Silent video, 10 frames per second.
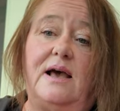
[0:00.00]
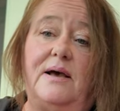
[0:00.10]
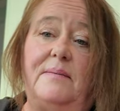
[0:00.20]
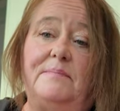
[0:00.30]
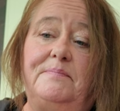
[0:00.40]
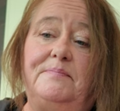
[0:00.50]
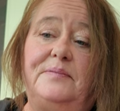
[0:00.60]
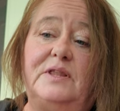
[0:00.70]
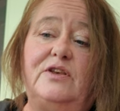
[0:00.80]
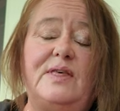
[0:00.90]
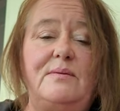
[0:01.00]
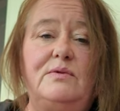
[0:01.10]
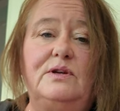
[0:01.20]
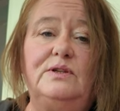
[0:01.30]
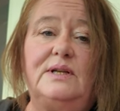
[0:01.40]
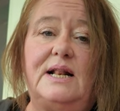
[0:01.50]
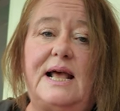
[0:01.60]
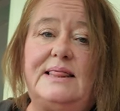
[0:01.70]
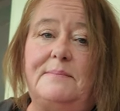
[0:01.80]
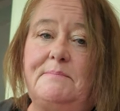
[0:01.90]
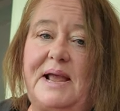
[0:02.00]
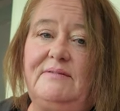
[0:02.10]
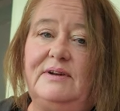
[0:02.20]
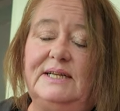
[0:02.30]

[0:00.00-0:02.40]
Um, so that was like the main